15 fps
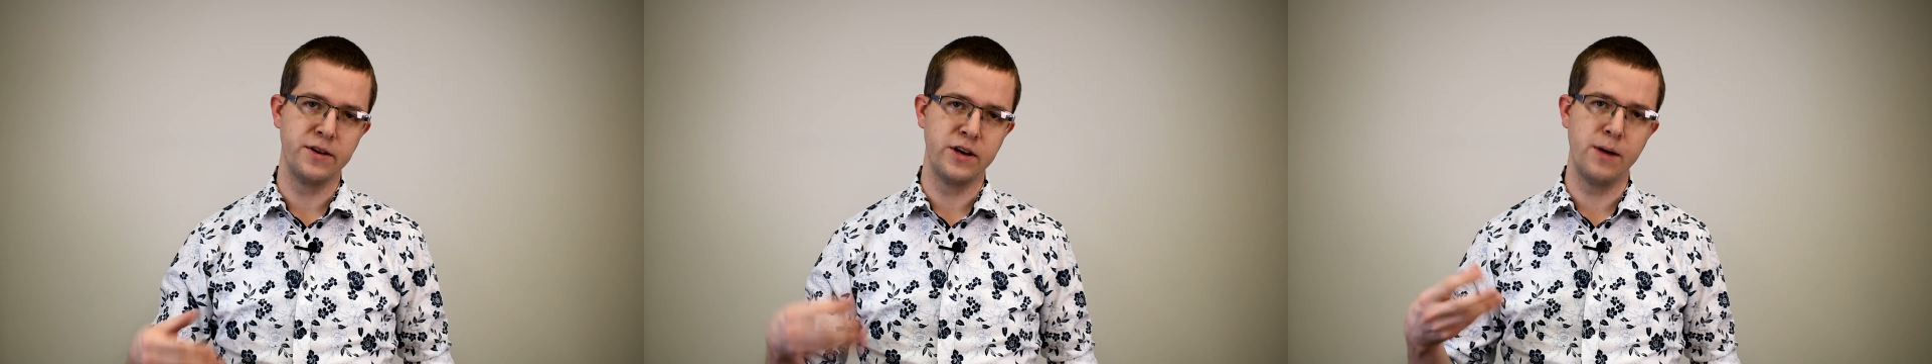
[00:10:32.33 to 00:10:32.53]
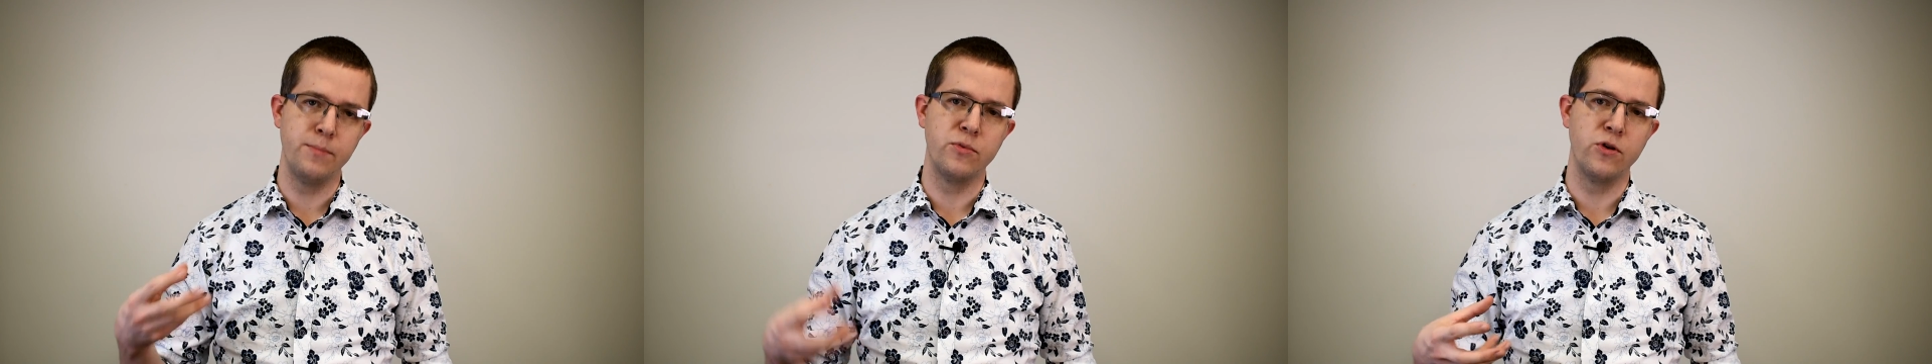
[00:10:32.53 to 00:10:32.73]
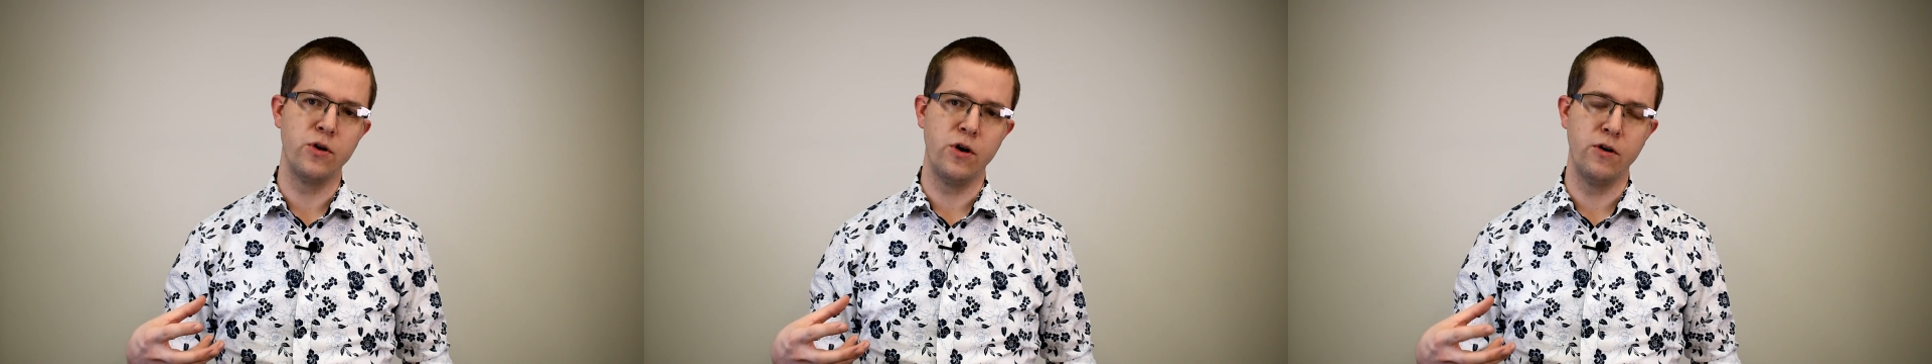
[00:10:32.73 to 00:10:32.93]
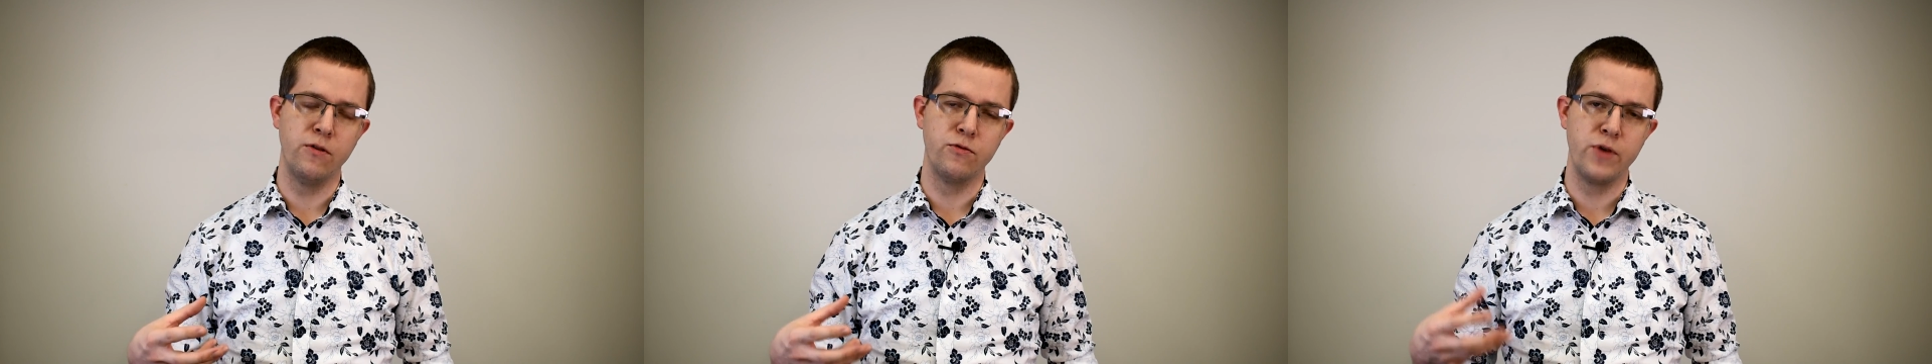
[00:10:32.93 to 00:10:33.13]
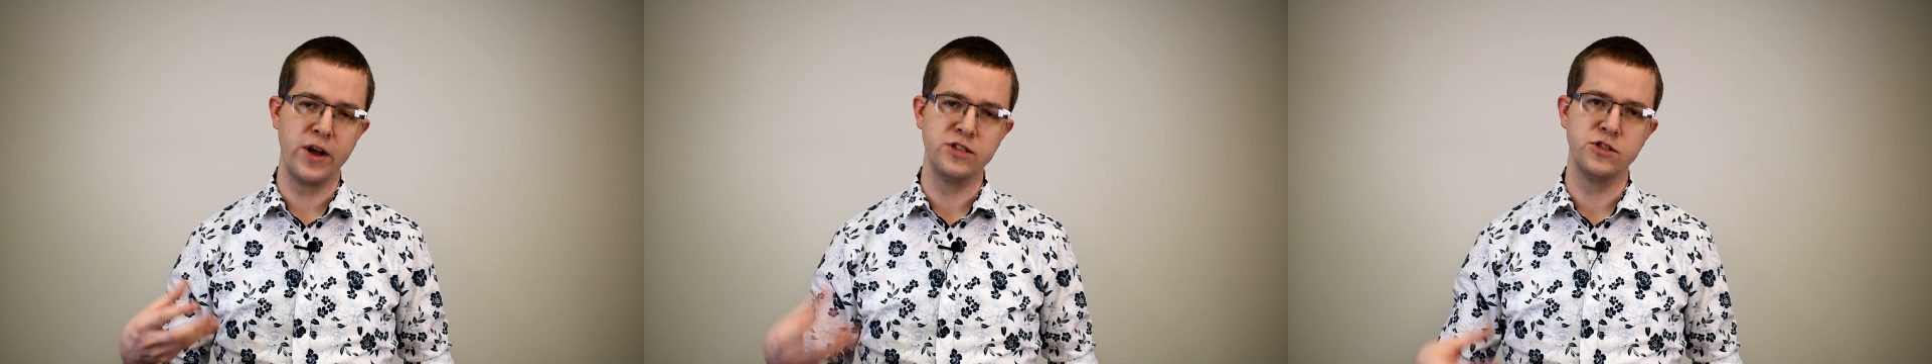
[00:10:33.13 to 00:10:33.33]
number
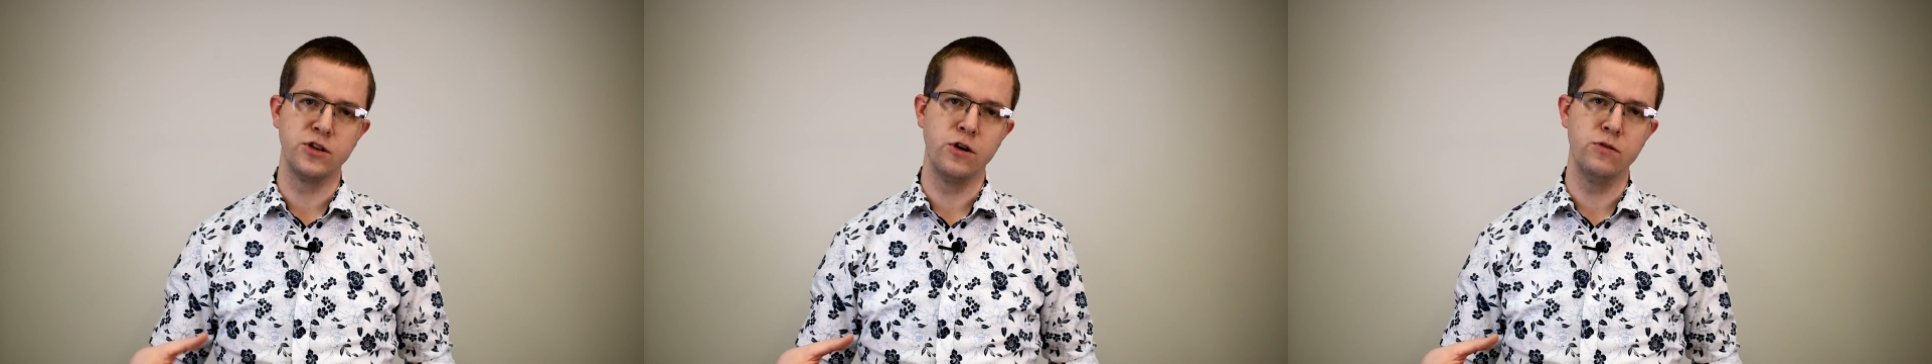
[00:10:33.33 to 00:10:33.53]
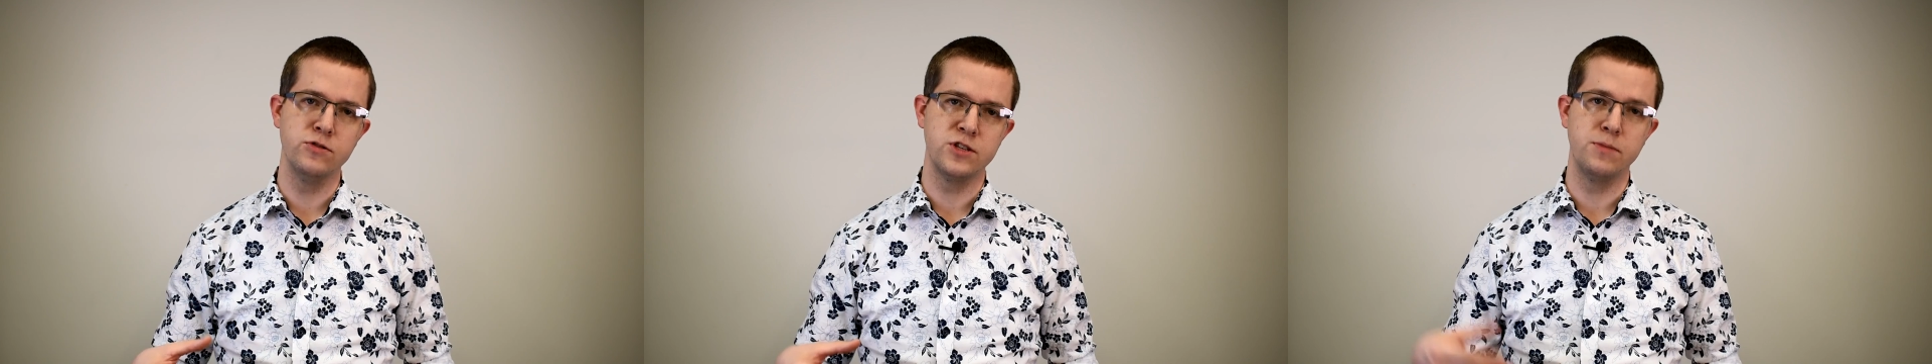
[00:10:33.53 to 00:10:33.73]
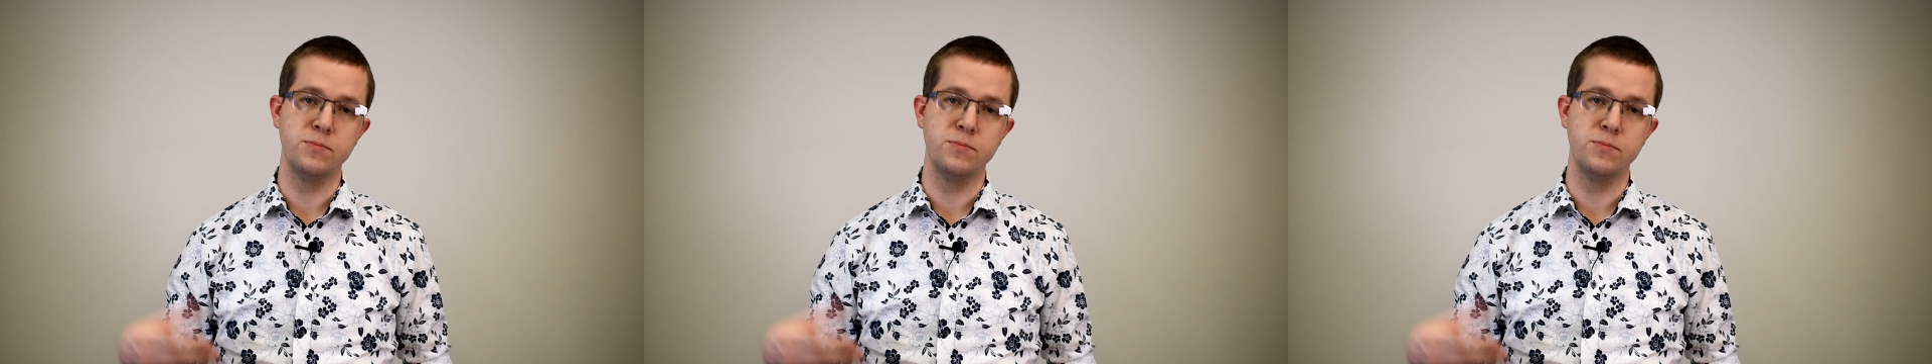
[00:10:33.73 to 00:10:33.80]
of red cells,